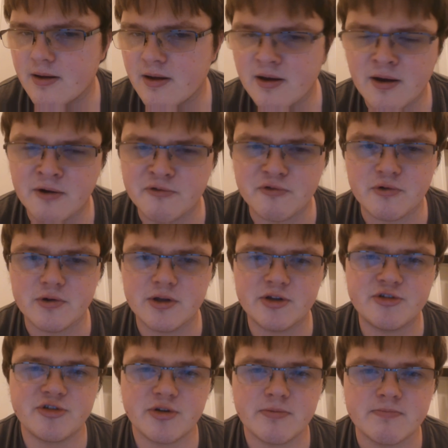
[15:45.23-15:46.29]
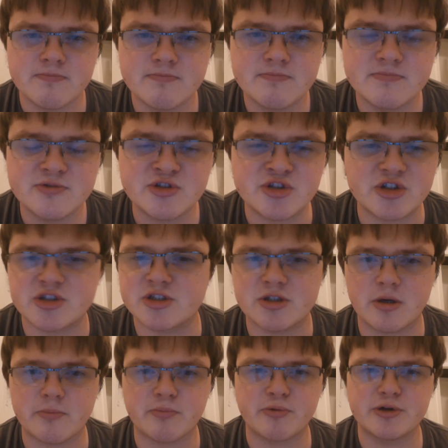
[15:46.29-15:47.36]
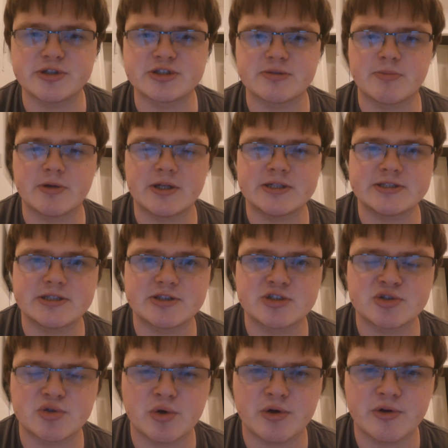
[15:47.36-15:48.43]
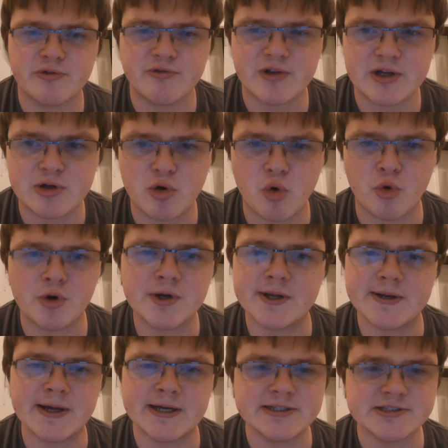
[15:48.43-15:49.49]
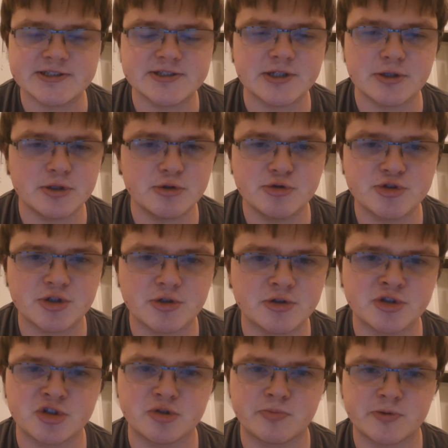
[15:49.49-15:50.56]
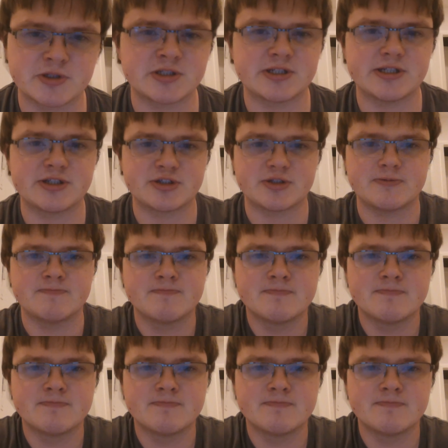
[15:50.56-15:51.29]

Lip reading: of religion, just on principle, as it's sort of like organized delusion or superstition.